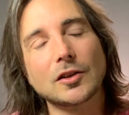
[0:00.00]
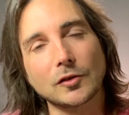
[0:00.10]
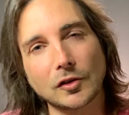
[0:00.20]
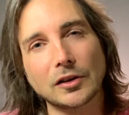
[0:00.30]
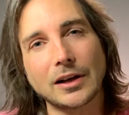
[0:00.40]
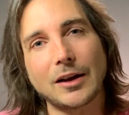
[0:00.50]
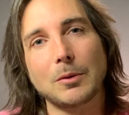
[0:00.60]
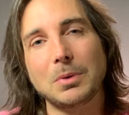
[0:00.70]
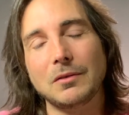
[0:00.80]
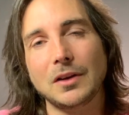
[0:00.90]
to learn how
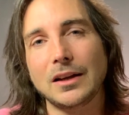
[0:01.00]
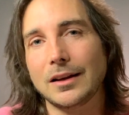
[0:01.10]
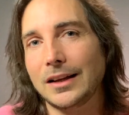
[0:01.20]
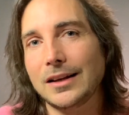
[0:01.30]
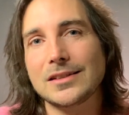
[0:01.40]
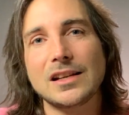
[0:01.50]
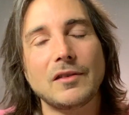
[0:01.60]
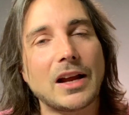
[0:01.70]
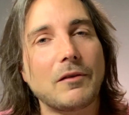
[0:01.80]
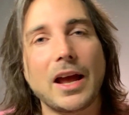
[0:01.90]
to be vegan. He doesn't
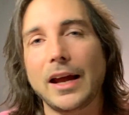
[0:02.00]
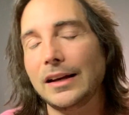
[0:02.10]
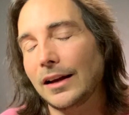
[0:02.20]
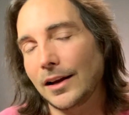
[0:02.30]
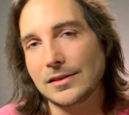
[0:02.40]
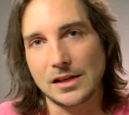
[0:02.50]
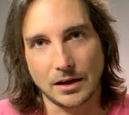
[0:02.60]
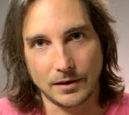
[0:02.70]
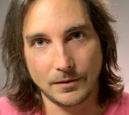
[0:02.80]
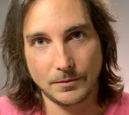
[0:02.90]
even have any
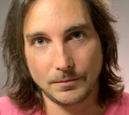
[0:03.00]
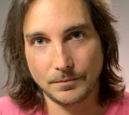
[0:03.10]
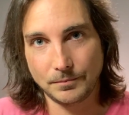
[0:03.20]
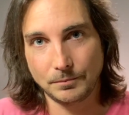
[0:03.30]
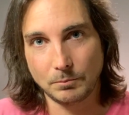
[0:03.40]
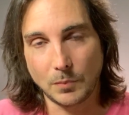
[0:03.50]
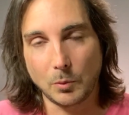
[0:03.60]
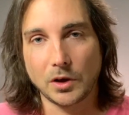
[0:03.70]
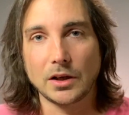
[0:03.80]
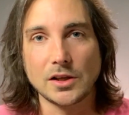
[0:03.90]
idea,
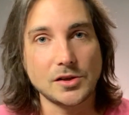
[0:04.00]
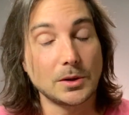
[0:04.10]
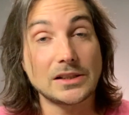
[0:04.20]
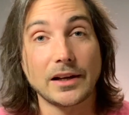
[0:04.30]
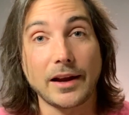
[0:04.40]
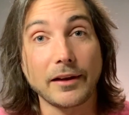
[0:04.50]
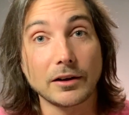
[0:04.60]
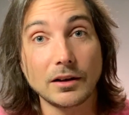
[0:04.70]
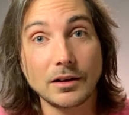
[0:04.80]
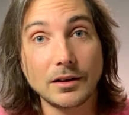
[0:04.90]
but we're going to do it
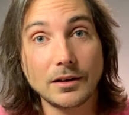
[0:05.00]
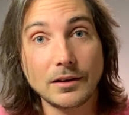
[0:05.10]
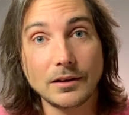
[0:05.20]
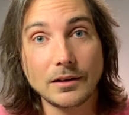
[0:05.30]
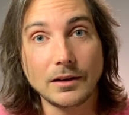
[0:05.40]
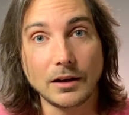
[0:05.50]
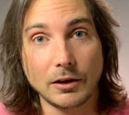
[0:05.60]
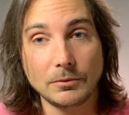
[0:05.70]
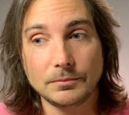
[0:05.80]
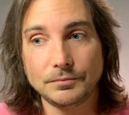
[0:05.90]
together, you
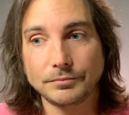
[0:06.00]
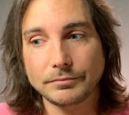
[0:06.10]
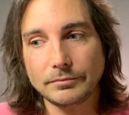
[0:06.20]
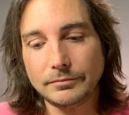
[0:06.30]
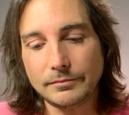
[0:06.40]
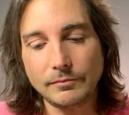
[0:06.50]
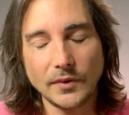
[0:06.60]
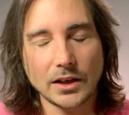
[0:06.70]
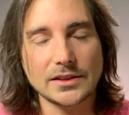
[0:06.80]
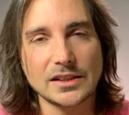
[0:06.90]
know,
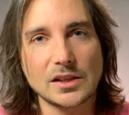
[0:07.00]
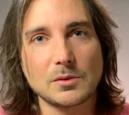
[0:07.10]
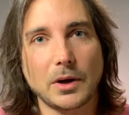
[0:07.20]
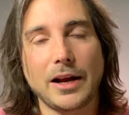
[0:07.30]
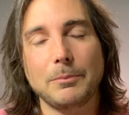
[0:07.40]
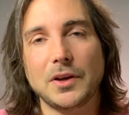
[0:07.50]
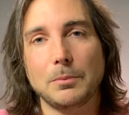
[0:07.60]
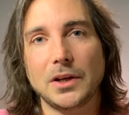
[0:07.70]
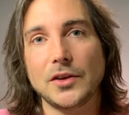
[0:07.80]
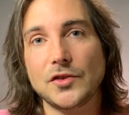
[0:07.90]
because this is what I'm
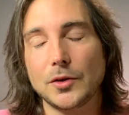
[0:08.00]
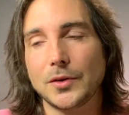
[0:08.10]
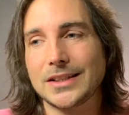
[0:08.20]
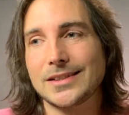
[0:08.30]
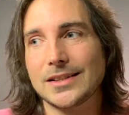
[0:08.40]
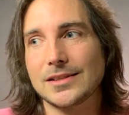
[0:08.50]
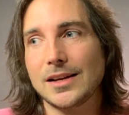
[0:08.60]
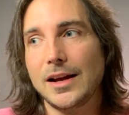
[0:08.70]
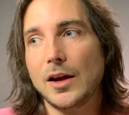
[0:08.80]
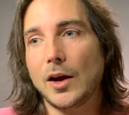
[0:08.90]
committed to. This is
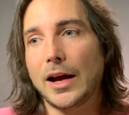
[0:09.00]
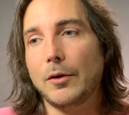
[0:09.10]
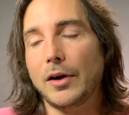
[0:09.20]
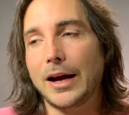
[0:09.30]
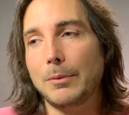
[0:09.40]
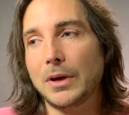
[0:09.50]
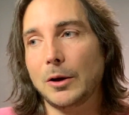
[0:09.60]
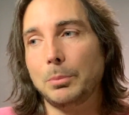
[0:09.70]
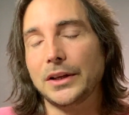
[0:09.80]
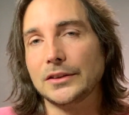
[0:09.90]
how I'm
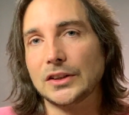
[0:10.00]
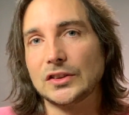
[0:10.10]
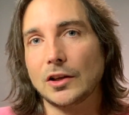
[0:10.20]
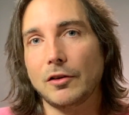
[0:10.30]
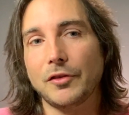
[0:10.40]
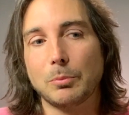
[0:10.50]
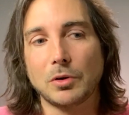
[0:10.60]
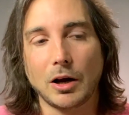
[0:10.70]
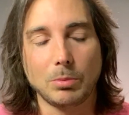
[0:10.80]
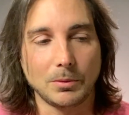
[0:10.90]
helping to solve the
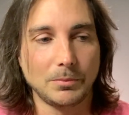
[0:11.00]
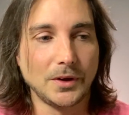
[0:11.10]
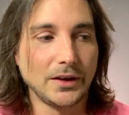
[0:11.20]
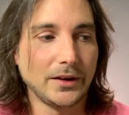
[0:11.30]
problem.